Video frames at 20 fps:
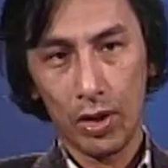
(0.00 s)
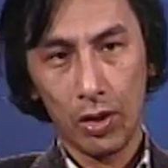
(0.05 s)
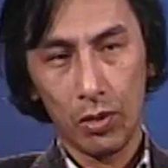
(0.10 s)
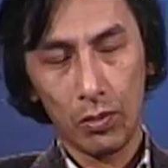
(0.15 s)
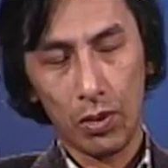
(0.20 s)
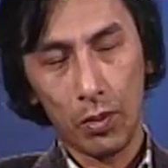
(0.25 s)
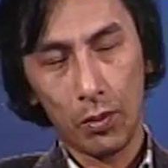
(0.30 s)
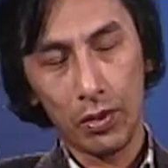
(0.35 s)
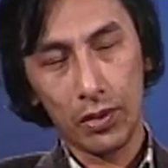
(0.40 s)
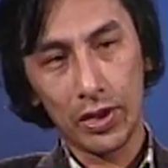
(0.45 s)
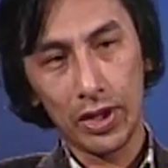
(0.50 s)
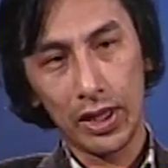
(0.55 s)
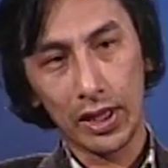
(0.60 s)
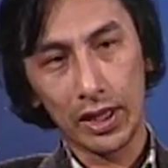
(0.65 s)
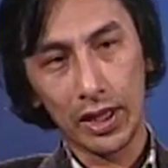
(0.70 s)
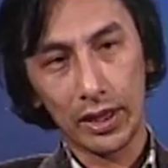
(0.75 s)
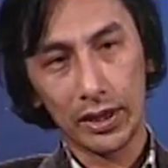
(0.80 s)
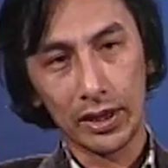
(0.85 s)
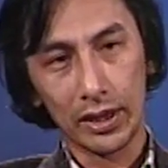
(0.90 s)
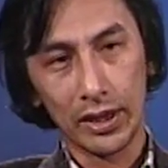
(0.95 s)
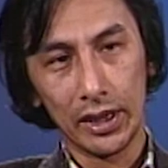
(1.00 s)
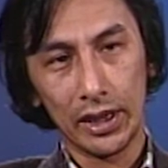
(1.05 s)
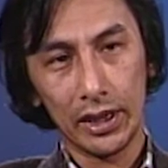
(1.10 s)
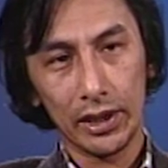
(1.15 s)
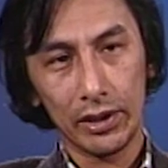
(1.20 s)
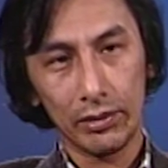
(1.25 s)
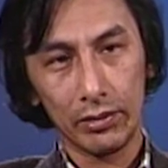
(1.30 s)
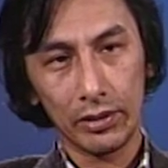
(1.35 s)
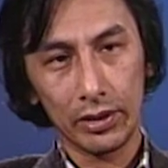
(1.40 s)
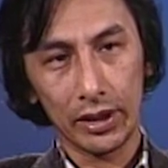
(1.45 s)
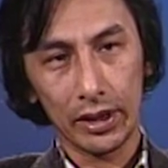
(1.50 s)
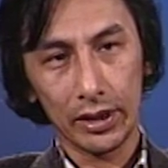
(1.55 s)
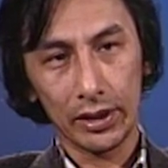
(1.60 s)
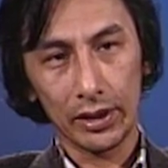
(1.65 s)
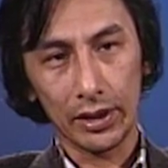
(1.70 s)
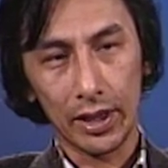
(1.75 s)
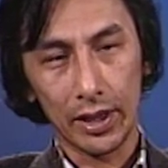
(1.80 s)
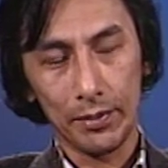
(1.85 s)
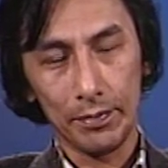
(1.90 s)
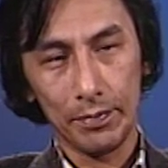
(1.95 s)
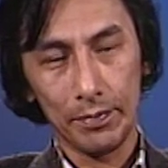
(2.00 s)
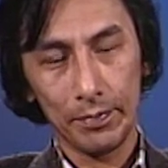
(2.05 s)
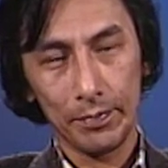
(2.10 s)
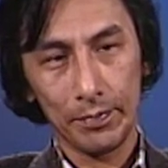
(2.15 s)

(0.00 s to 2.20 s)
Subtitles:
What were the election issues this time?